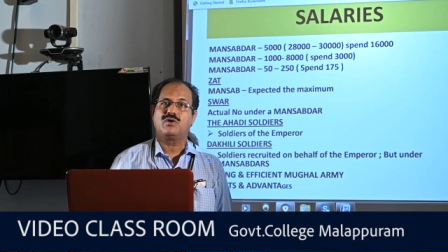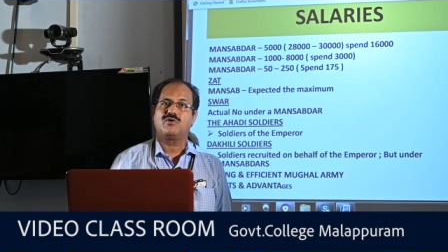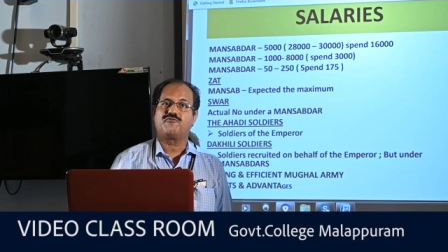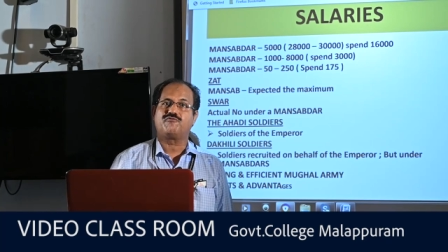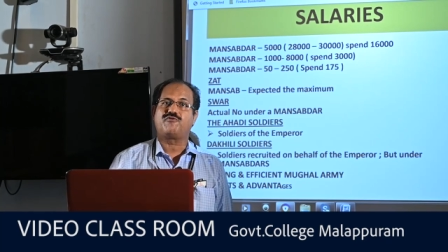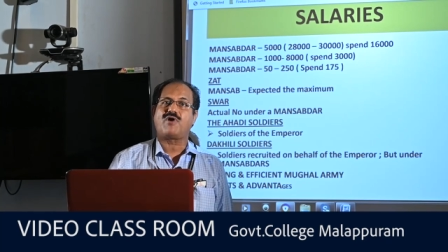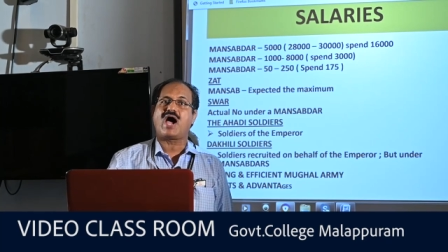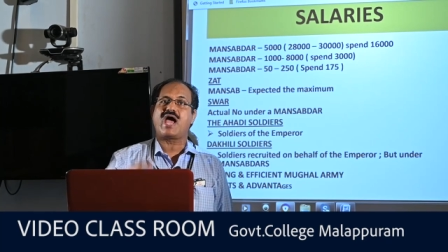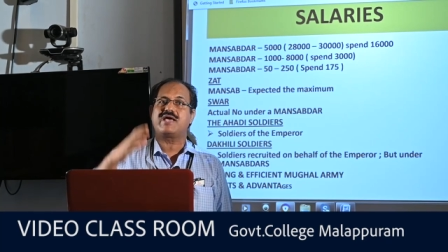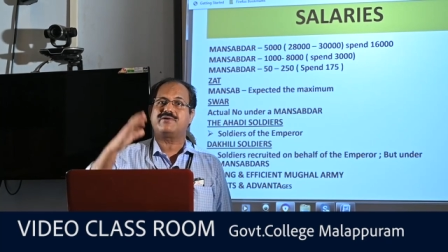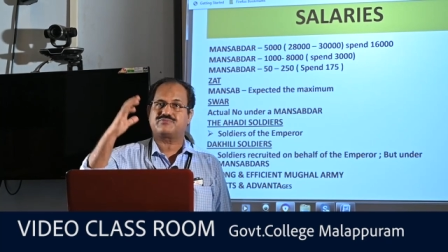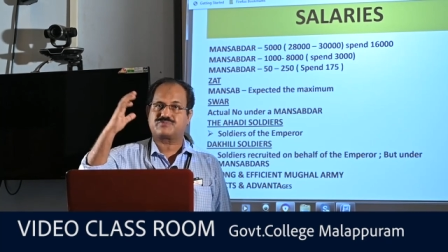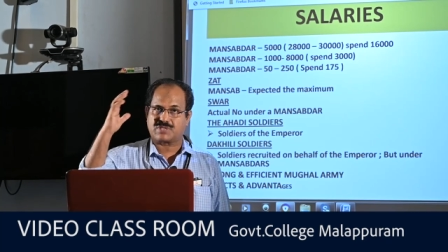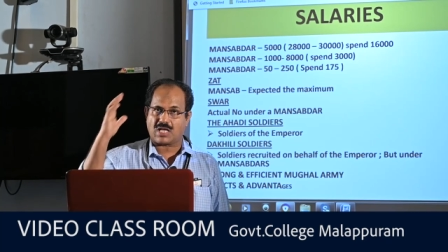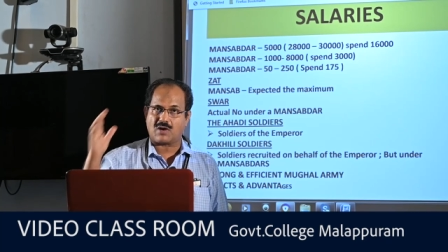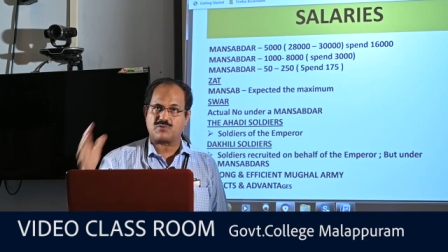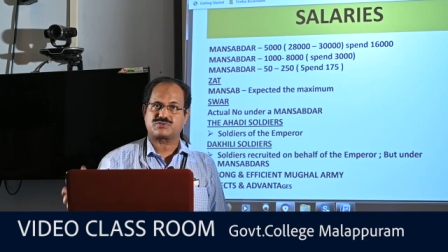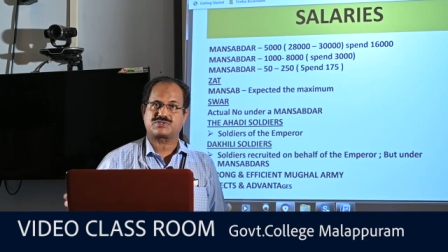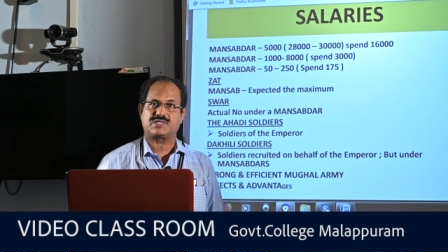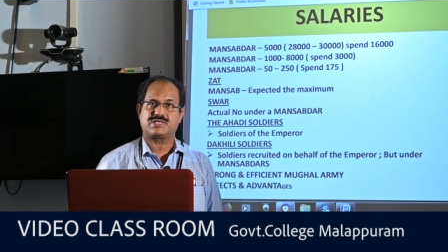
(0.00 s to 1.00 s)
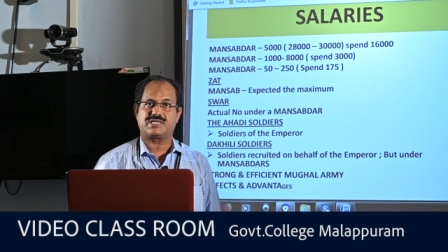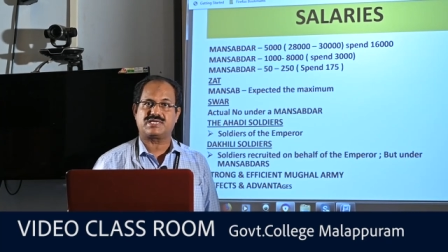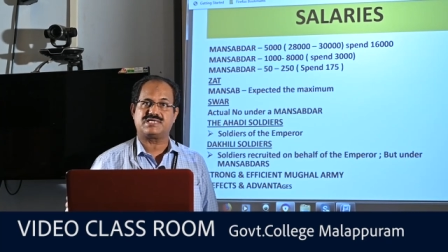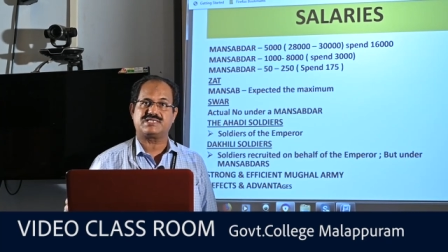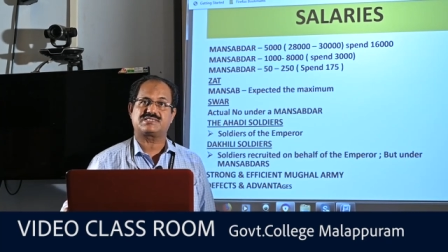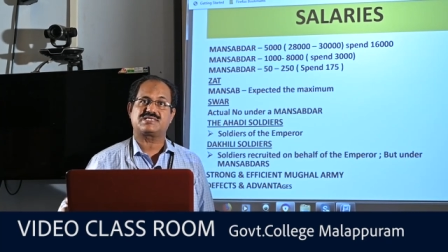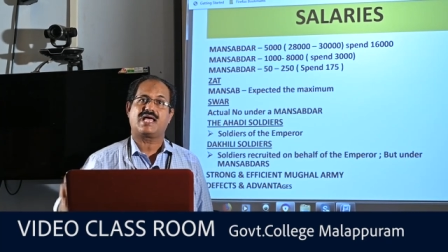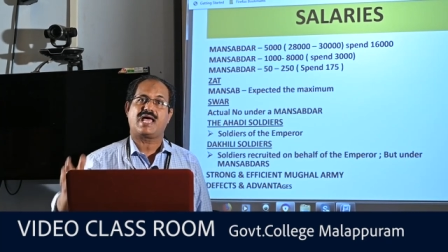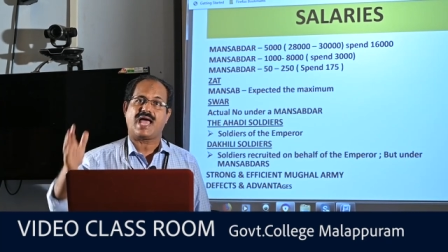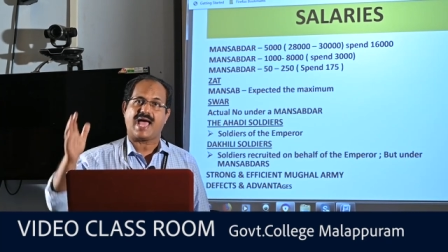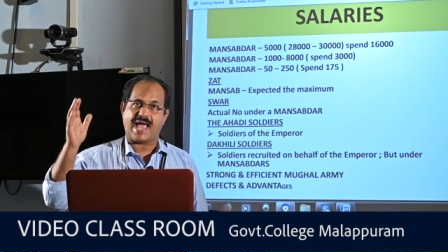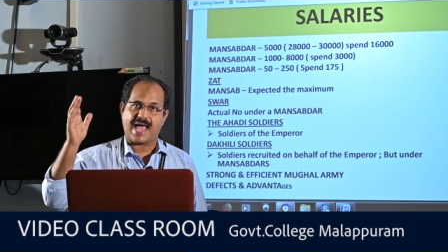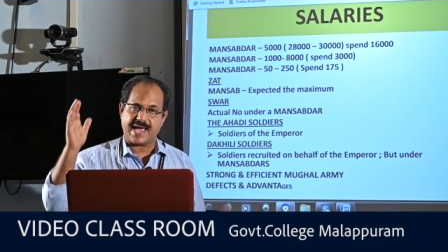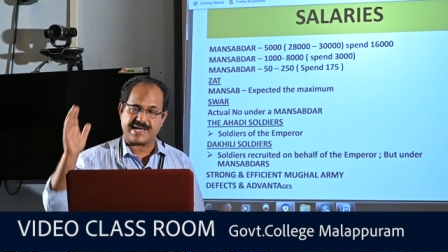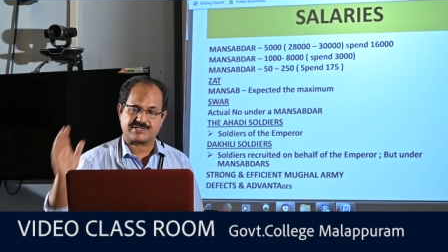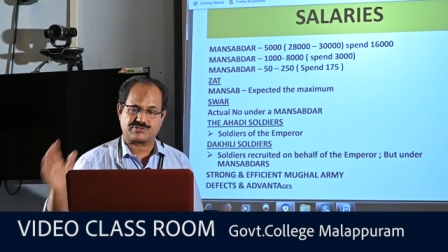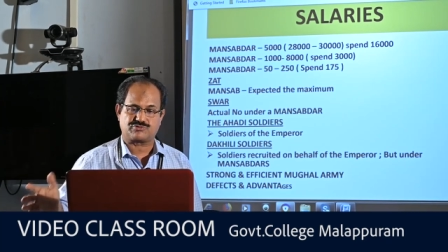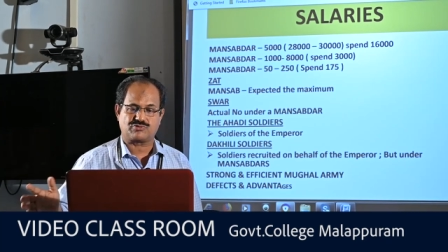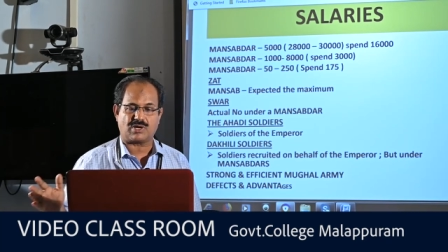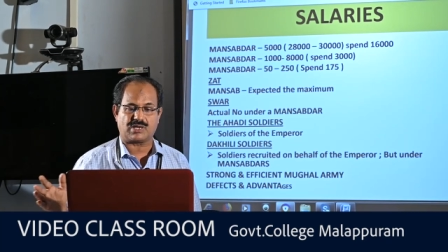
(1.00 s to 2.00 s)
5000 is
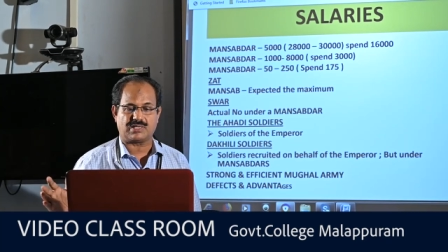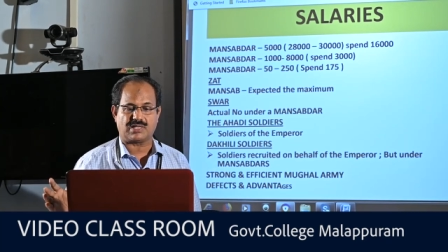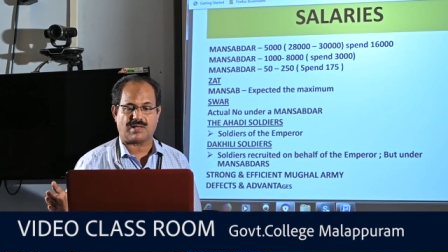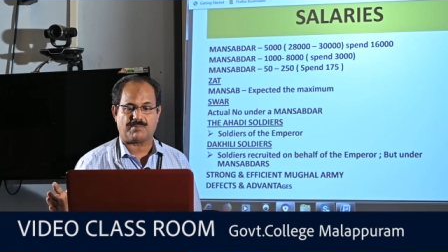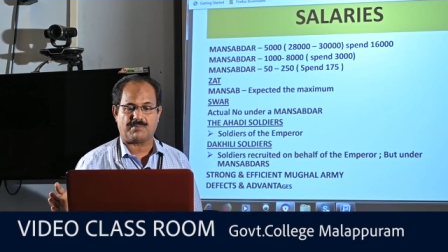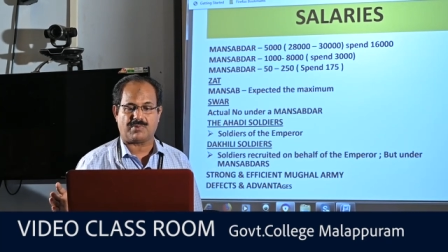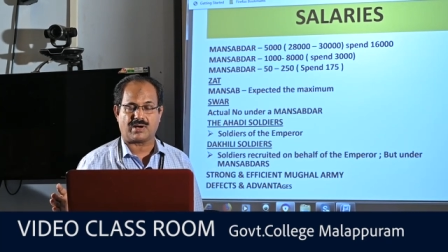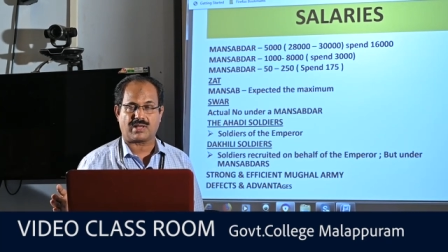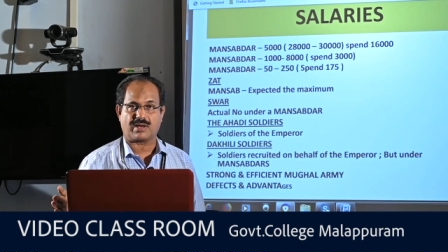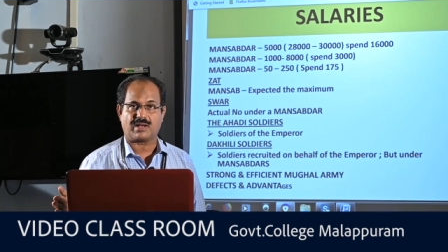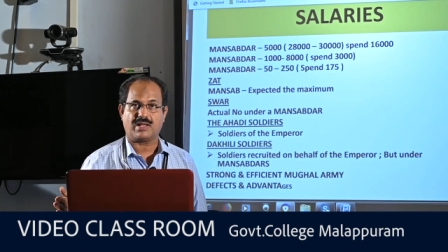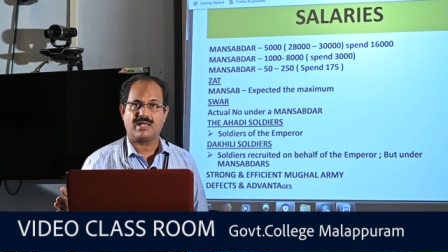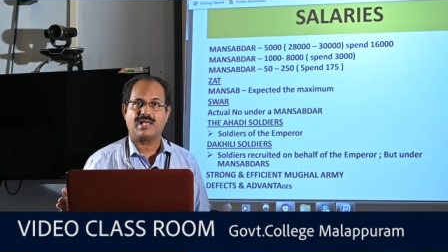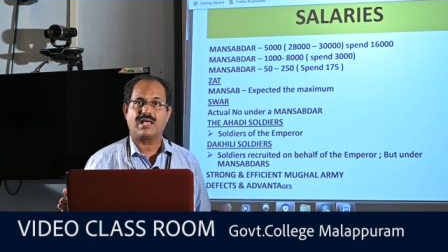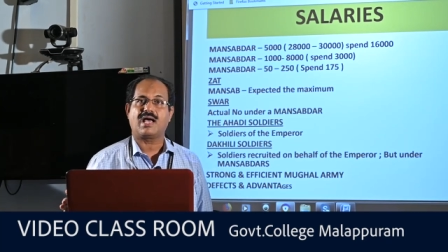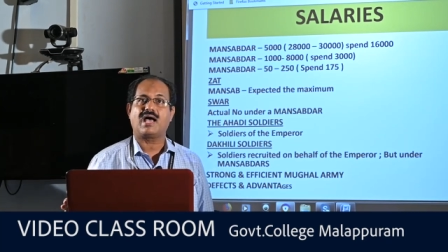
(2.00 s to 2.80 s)
actual number